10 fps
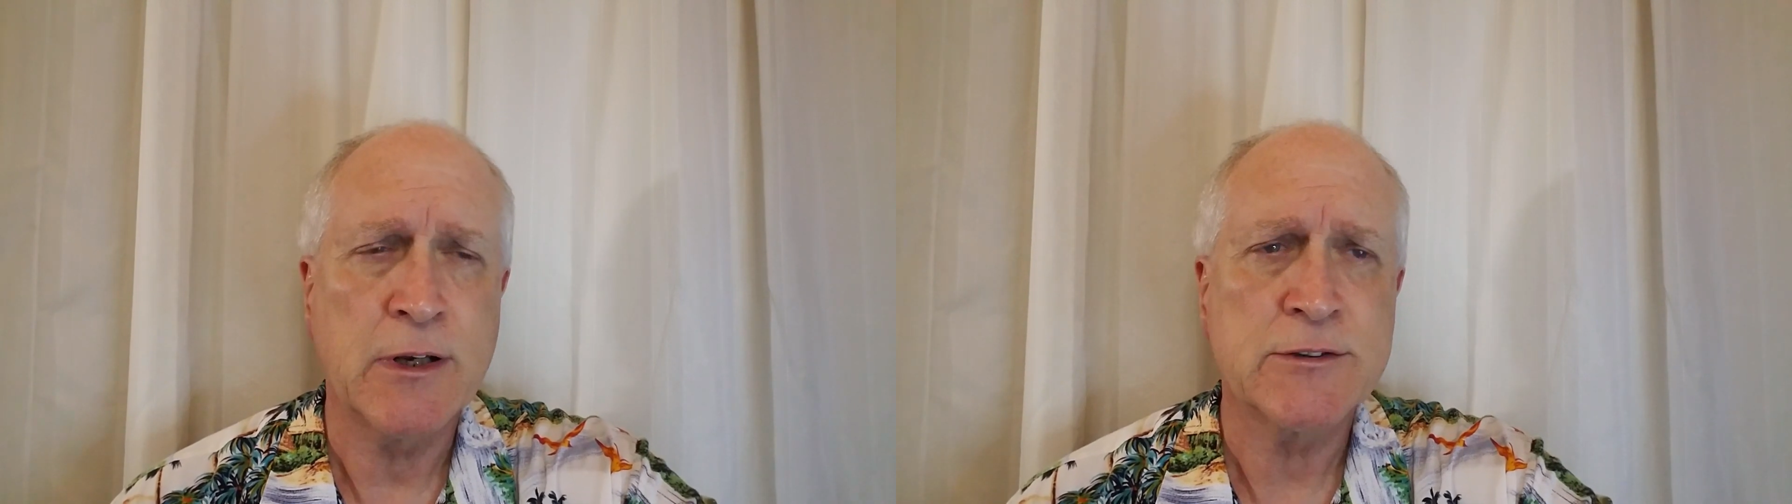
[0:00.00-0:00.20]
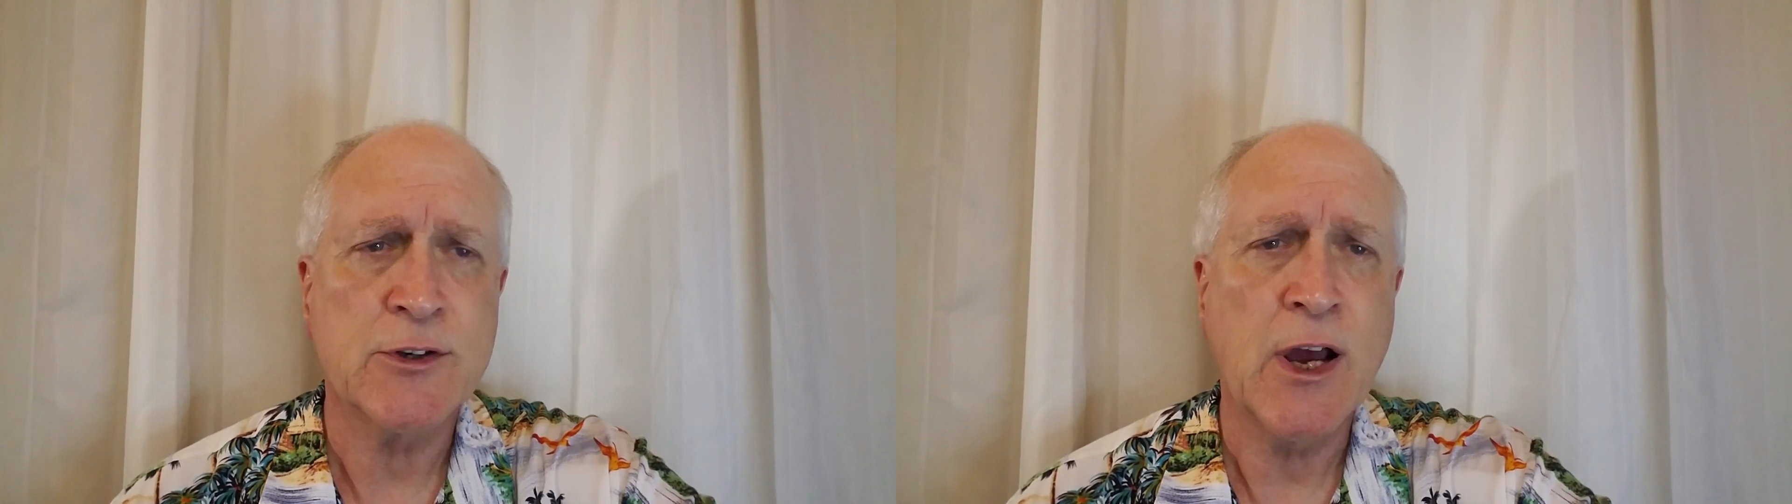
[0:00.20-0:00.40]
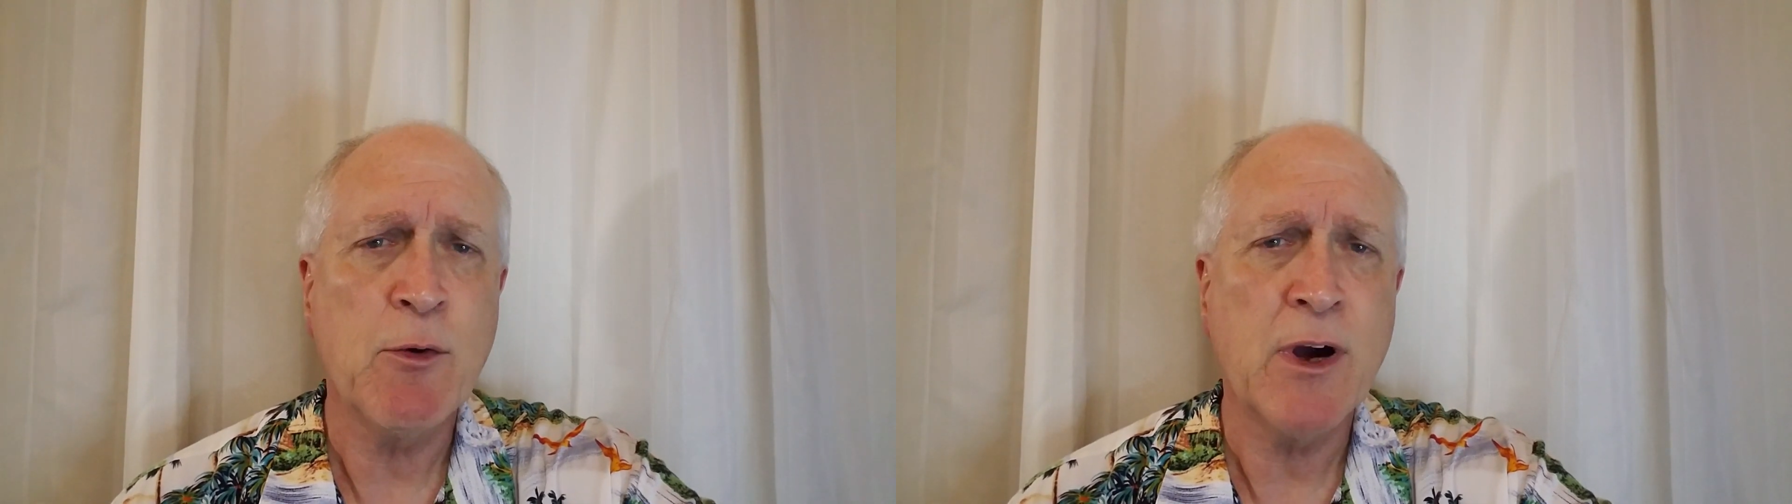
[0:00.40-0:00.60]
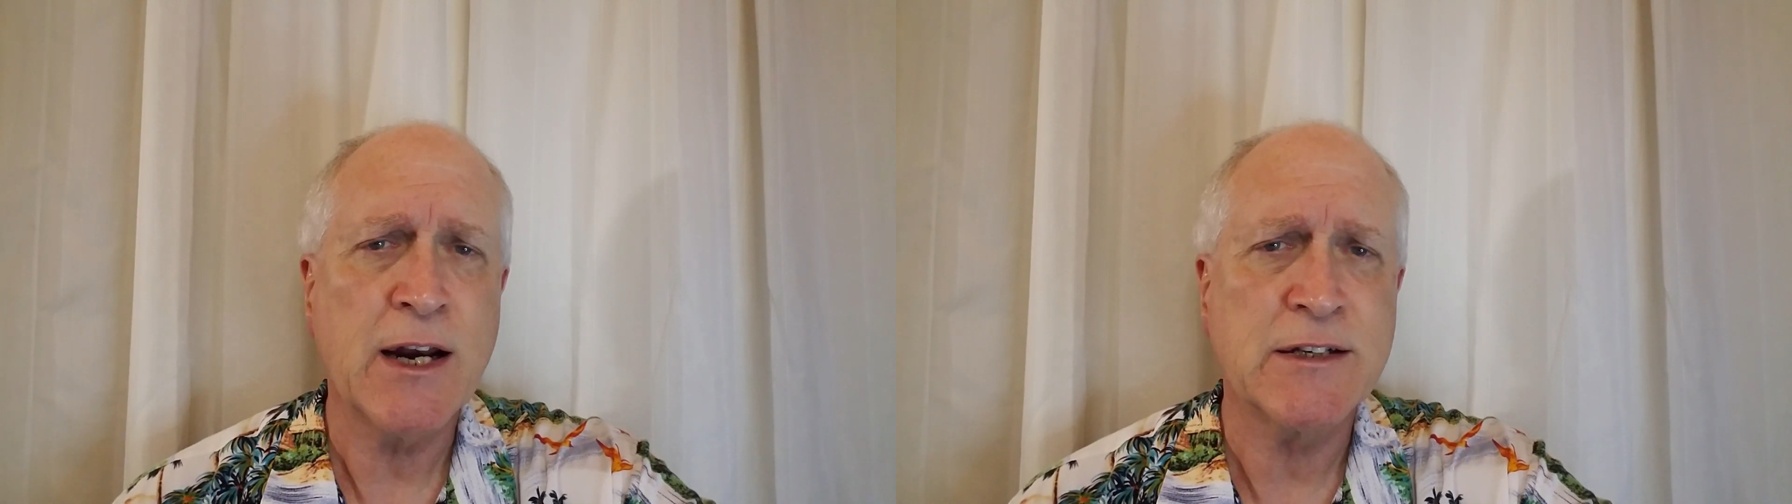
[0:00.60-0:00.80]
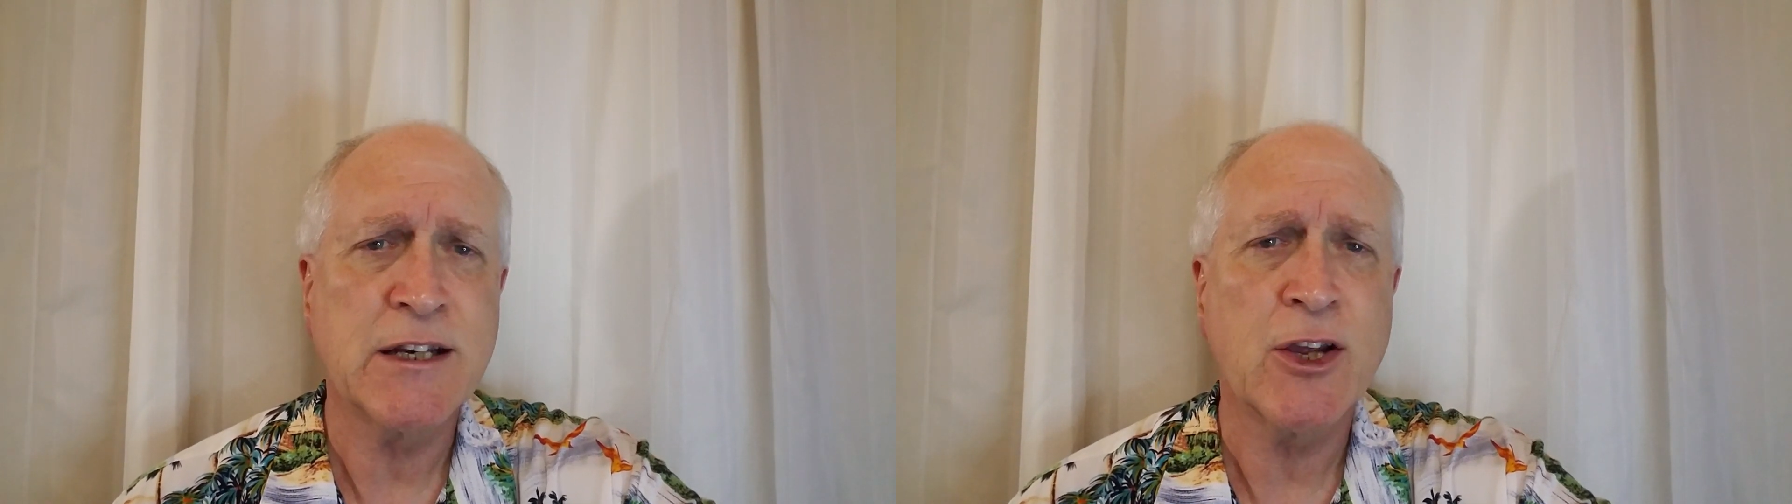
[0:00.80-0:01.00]
So I
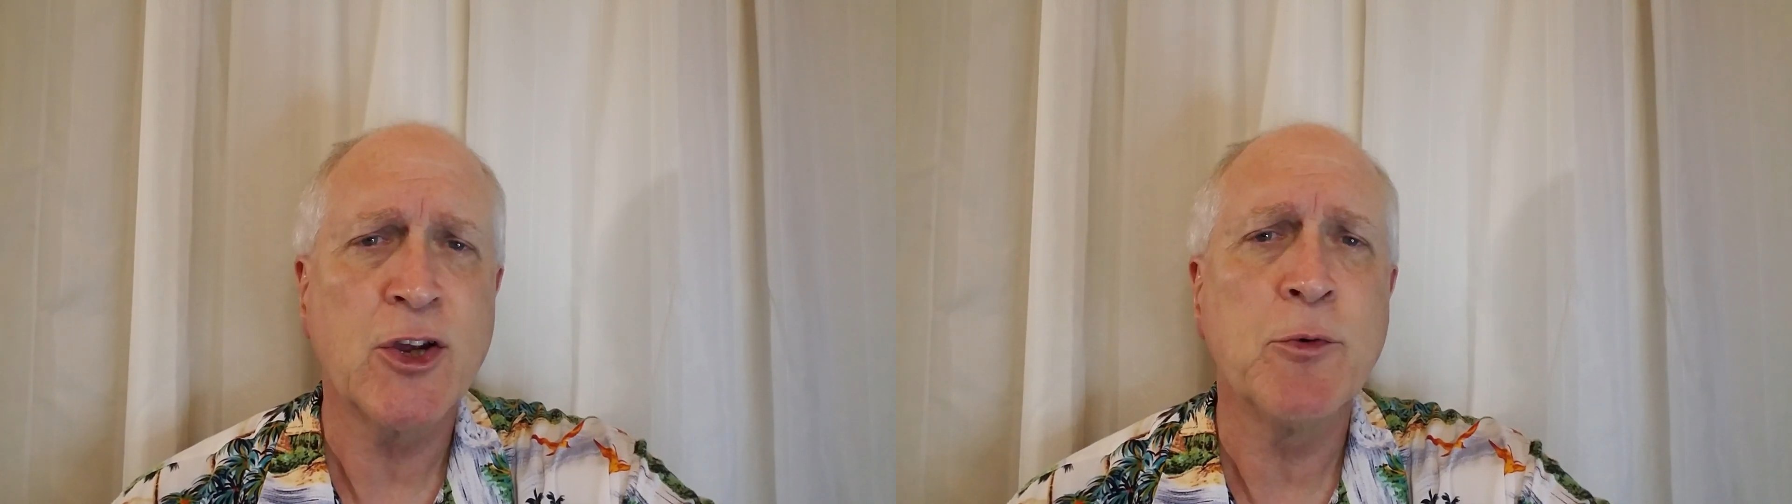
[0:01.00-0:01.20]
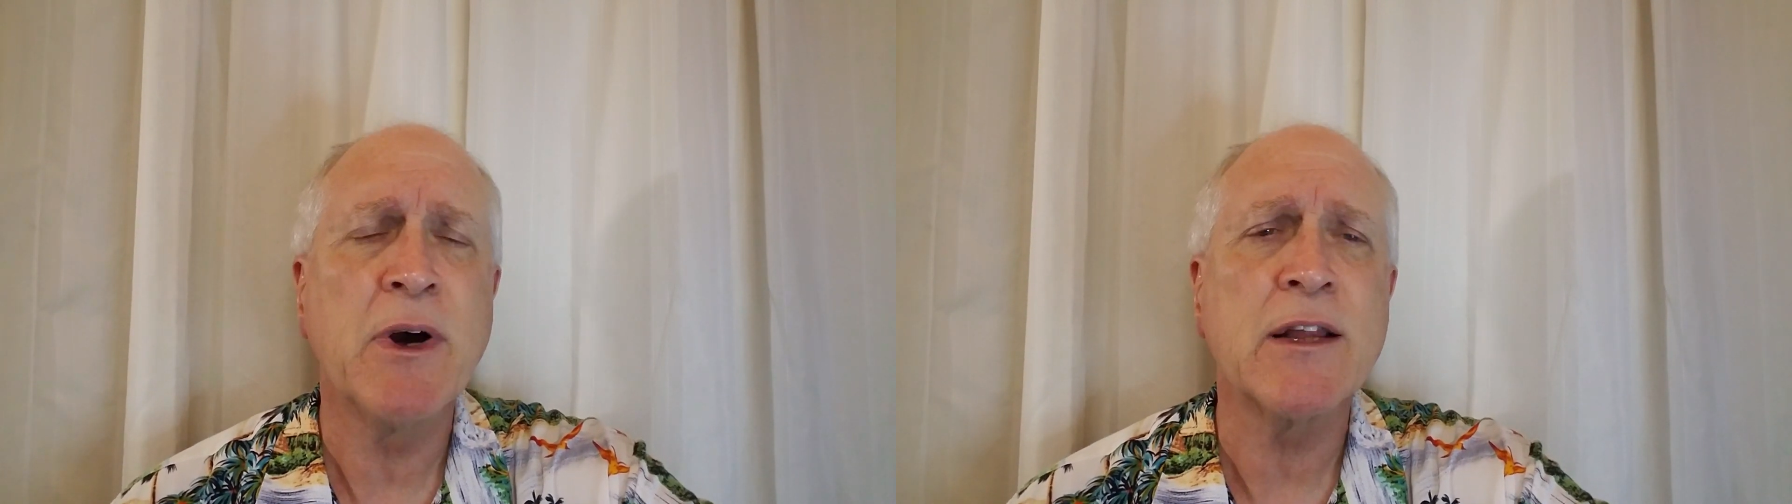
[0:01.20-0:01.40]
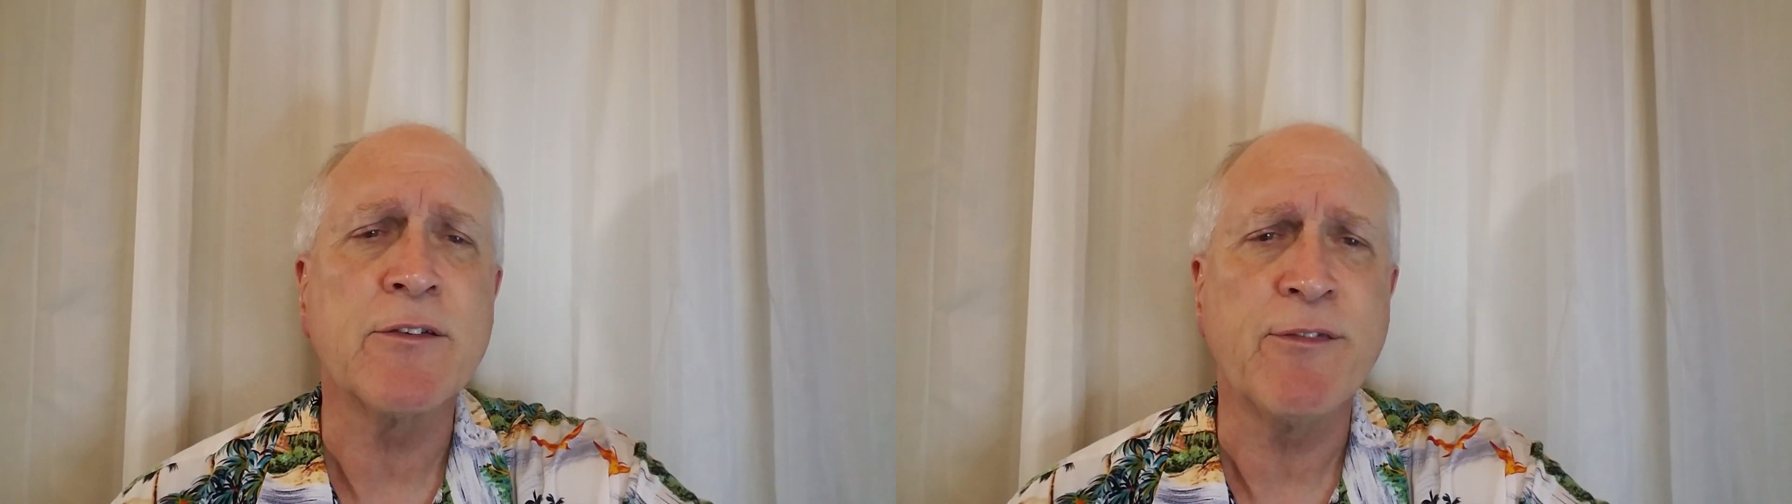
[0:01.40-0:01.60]
want to tell you about the